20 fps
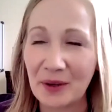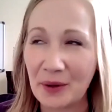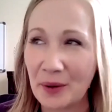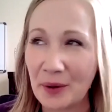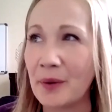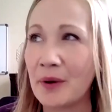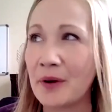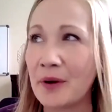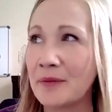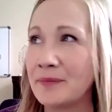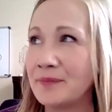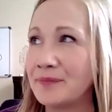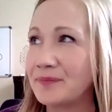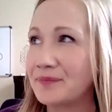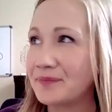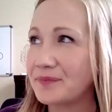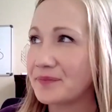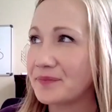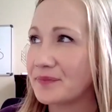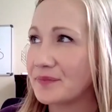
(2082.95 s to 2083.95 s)
Cool.
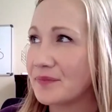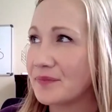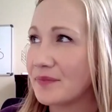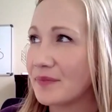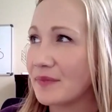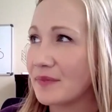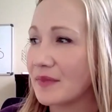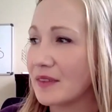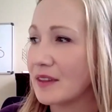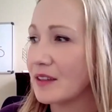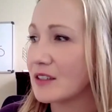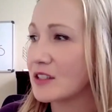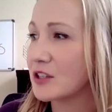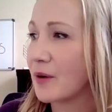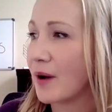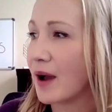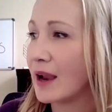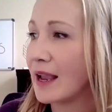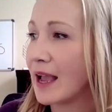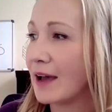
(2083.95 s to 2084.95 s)

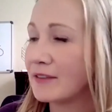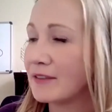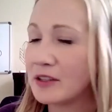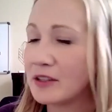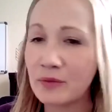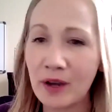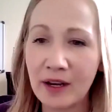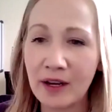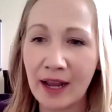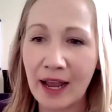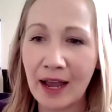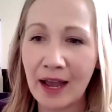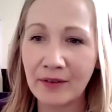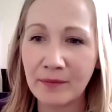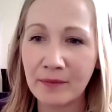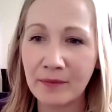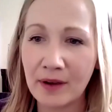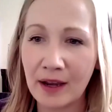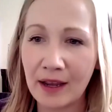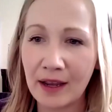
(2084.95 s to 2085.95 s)
So I have to run. I have
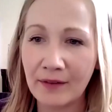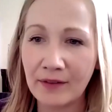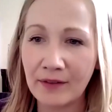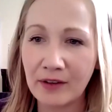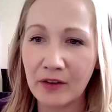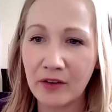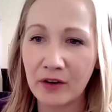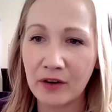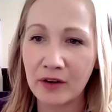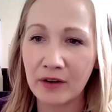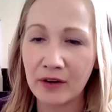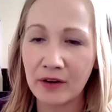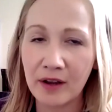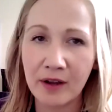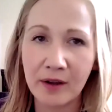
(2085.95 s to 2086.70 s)
a, I have another.